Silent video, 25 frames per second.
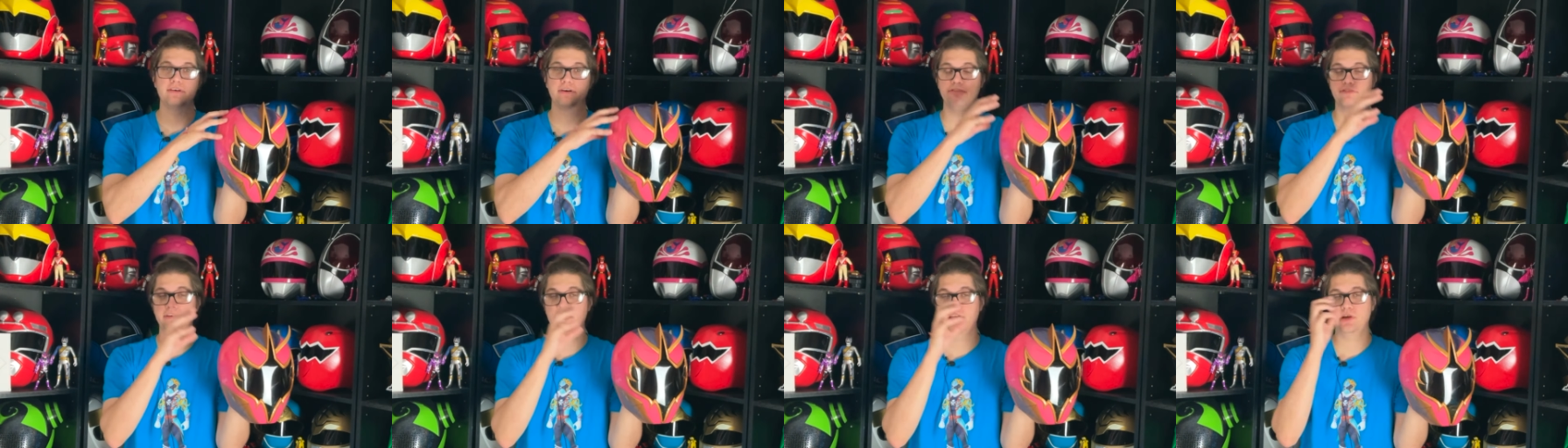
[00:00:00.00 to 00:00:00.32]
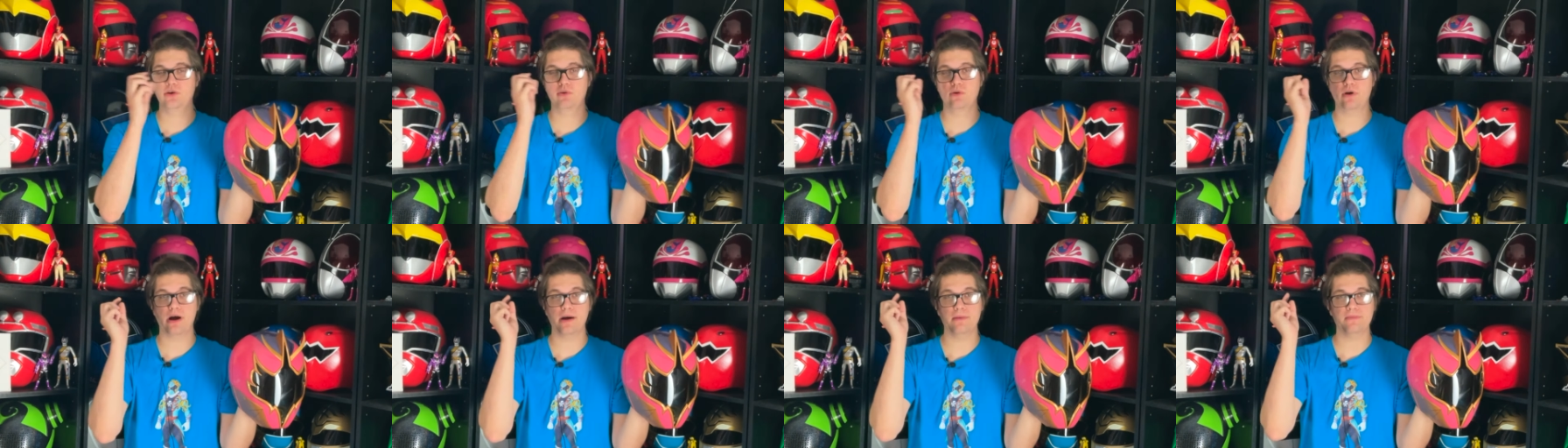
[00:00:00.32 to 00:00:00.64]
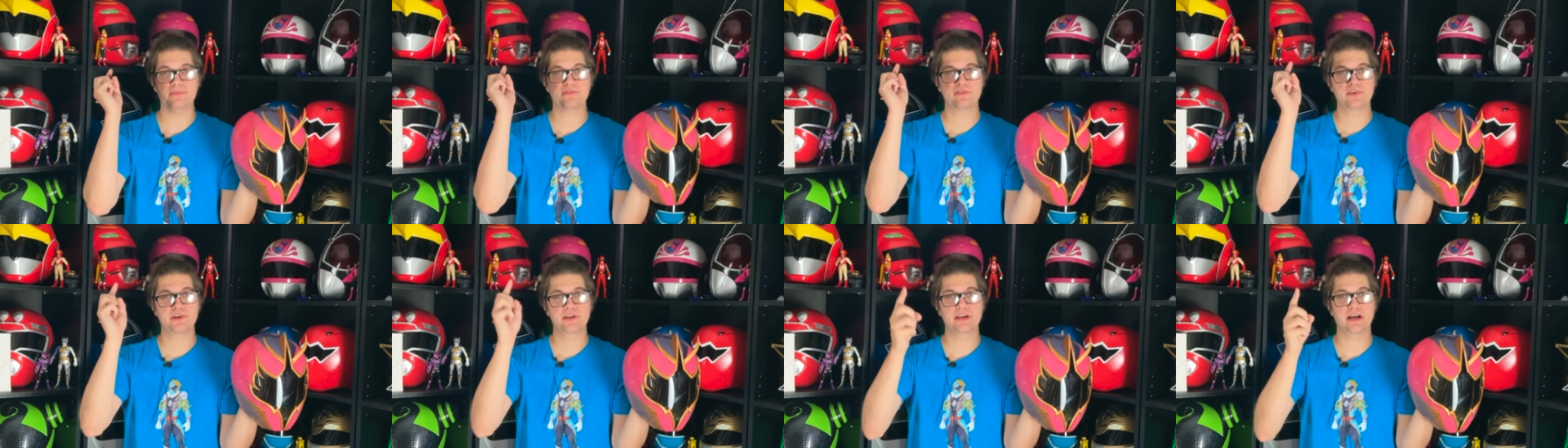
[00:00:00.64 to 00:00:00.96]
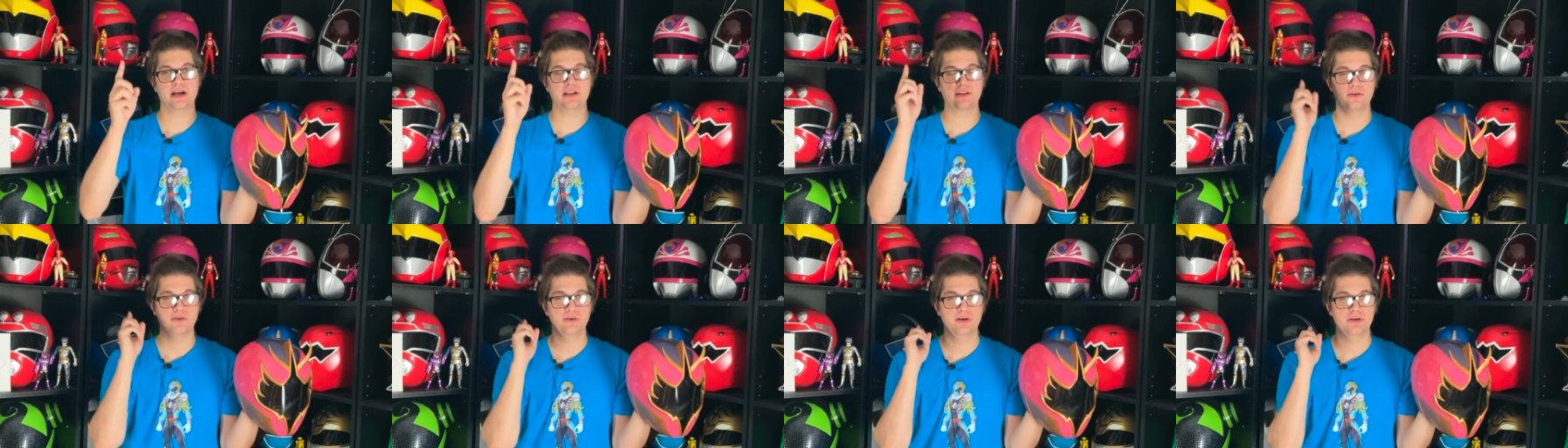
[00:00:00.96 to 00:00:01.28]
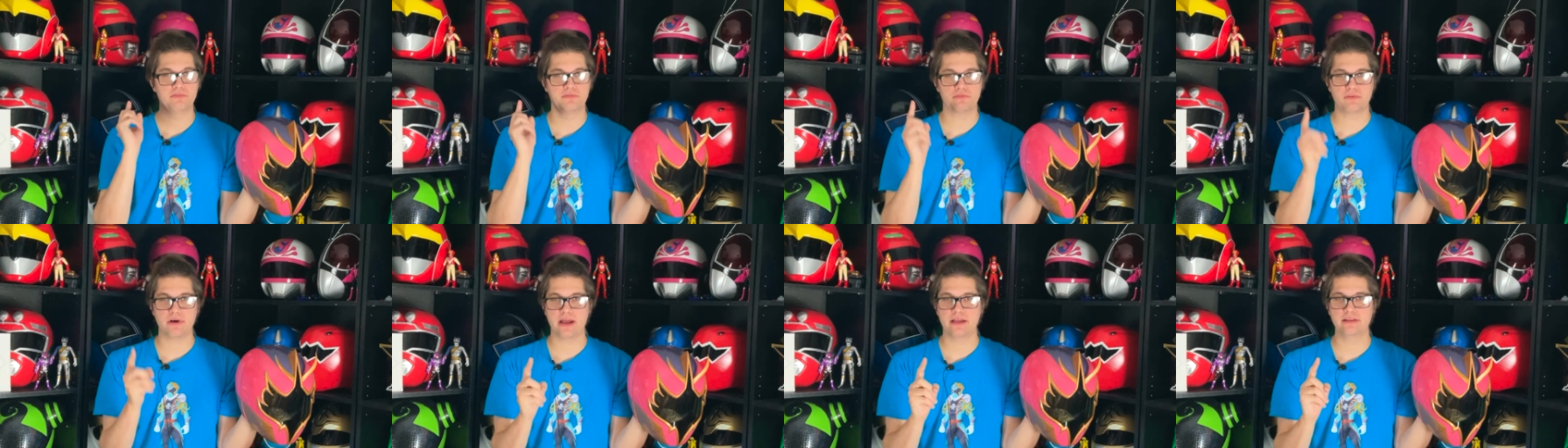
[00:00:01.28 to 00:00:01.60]
a video up for yellow
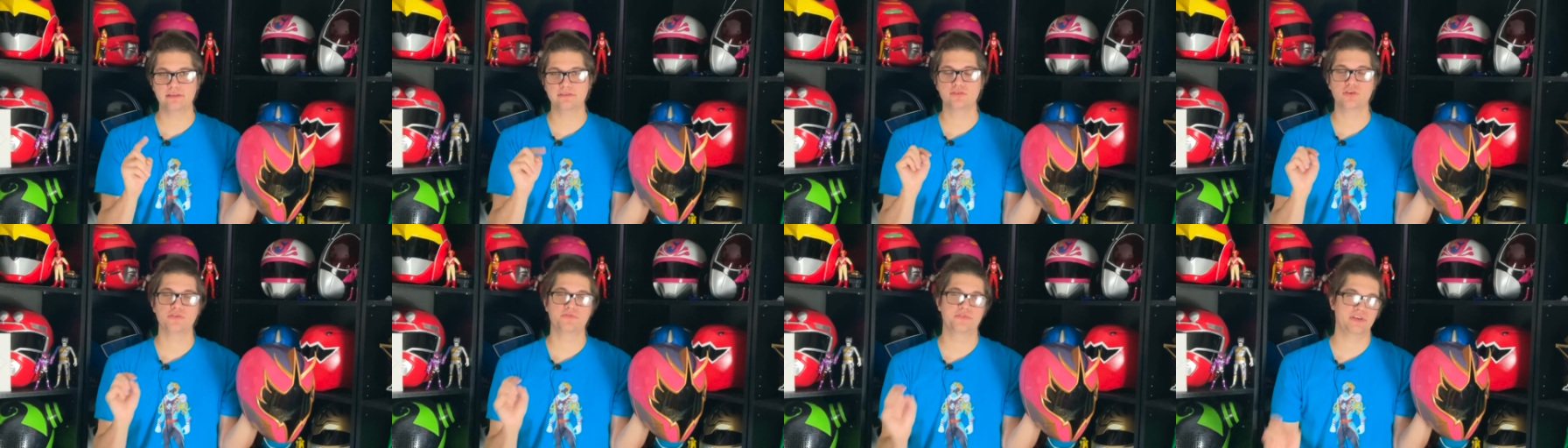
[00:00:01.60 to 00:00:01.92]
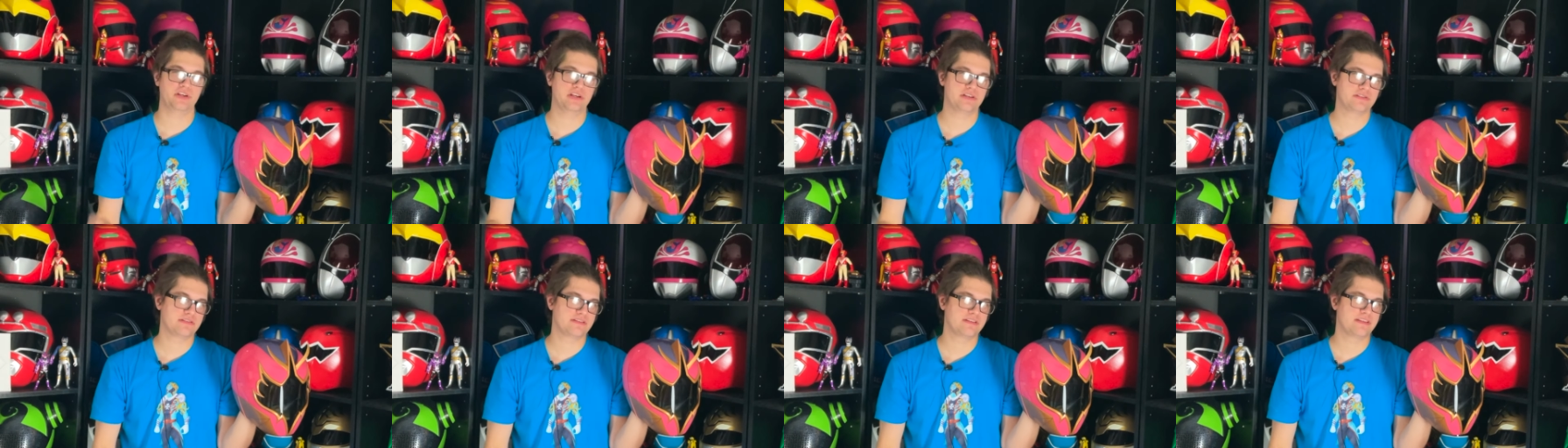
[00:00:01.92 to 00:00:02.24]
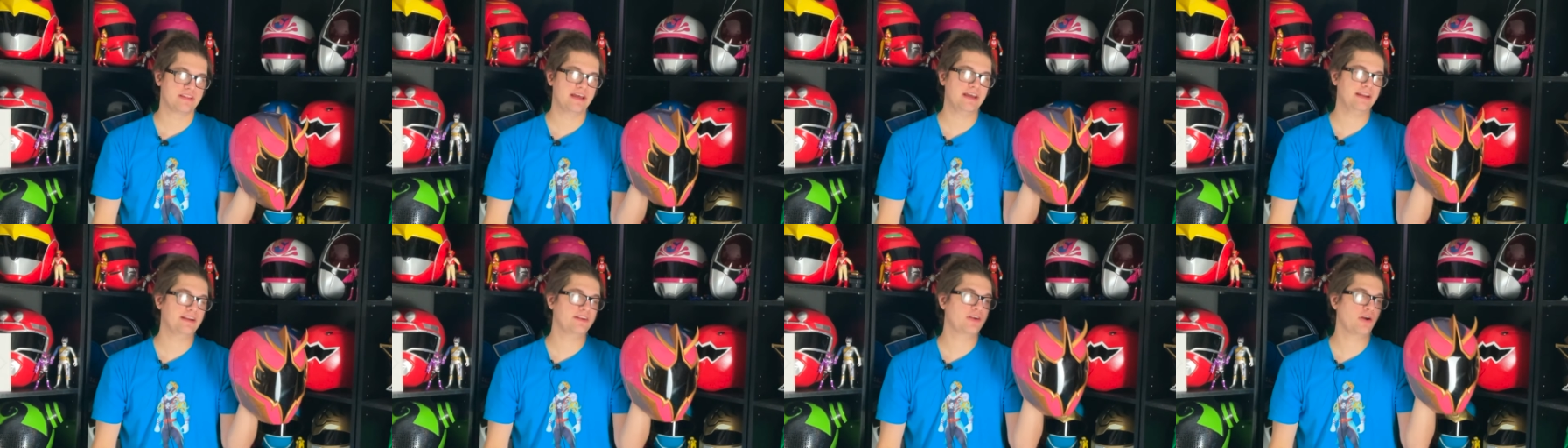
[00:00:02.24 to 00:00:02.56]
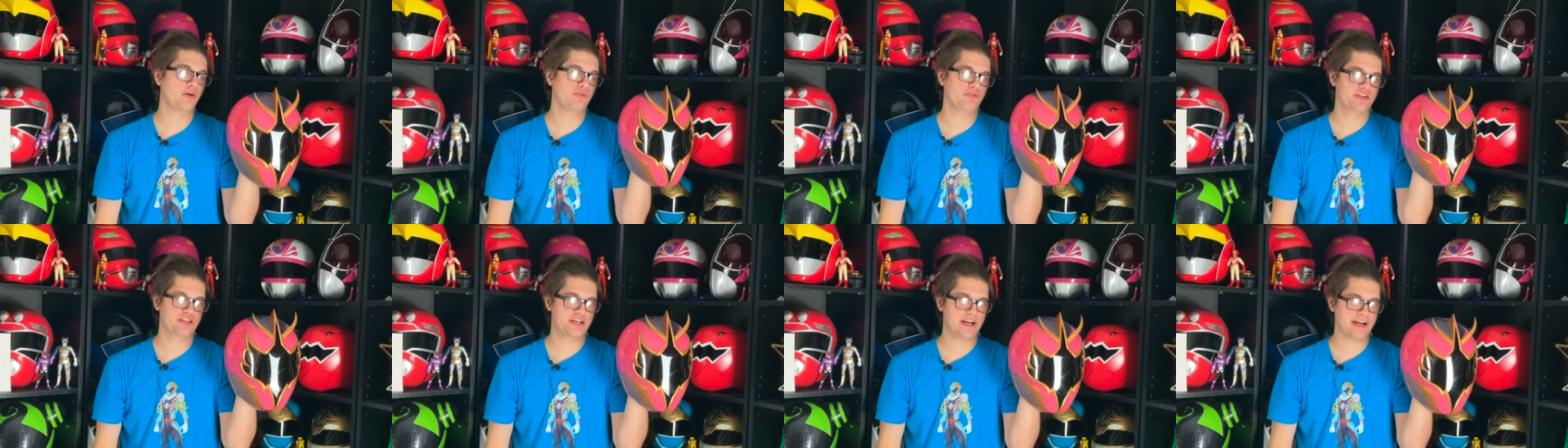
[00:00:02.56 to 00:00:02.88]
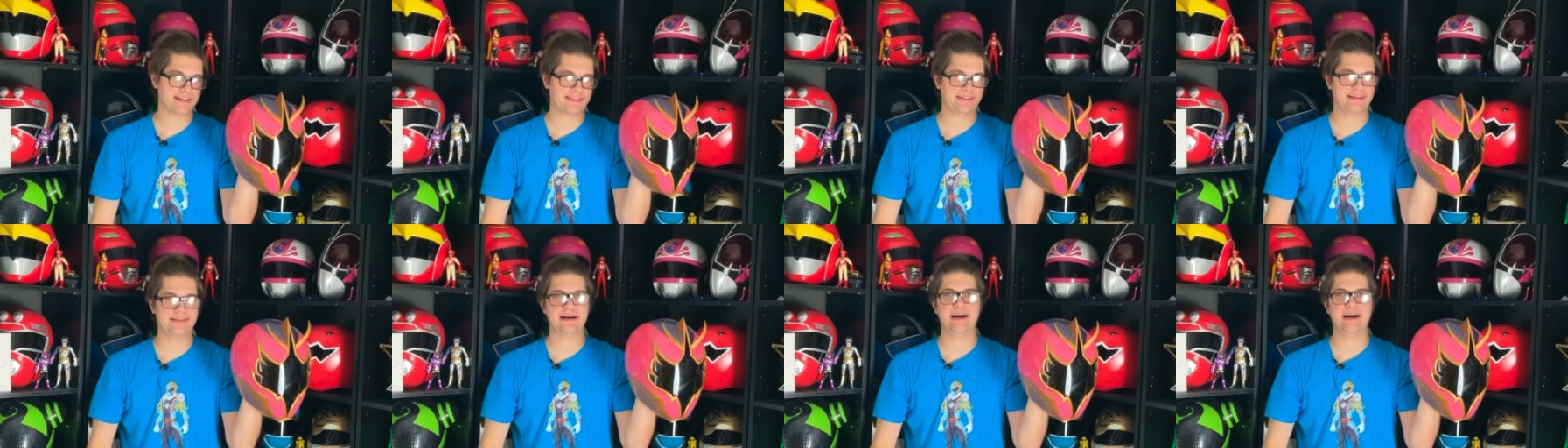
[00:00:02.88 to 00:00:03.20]
and red, so if you're interested in that, go check that